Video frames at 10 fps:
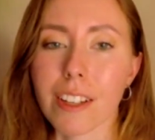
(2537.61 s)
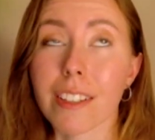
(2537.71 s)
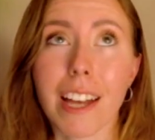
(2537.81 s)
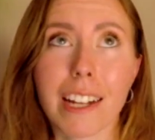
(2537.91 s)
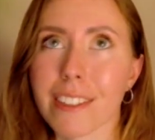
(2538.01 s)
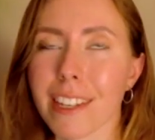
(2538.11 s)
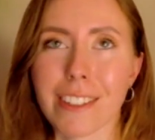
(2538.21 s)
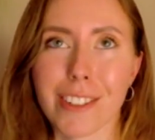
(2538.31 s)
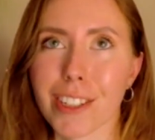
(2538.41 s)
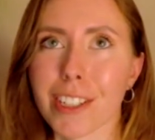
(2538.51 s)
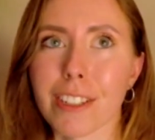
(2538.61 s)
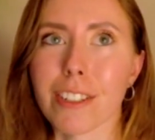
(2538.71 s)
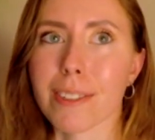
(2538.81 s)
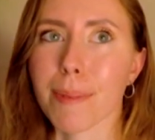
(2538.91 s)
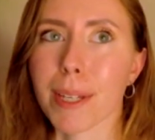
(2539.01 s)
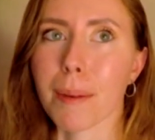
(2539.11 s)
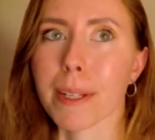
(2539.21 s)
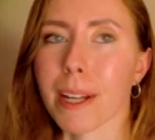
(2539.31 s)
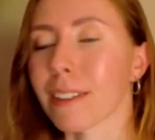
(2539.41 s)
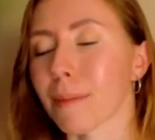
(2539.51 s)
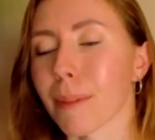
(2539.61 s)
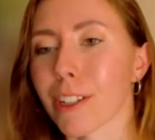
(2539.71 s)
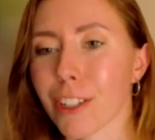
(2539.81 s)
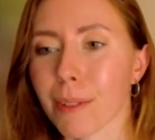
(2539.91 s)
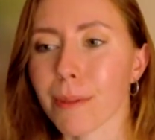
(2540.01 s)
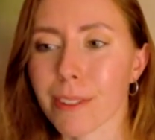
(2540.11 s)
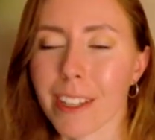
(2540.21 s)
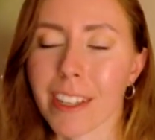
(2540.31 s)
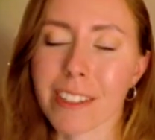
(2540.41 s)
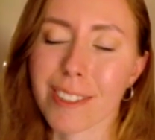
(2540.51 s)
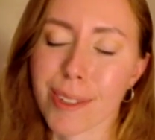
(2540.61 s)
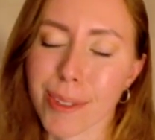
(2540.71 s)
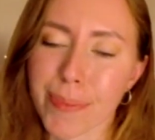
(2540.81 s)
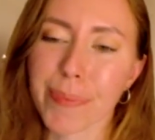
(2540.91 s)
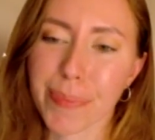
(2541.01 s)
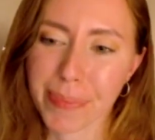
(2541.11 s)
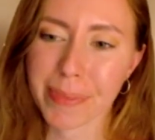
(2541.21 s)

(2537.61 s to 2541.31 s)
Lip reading: A lot of things are gonna just be coming out in March, I will say. So,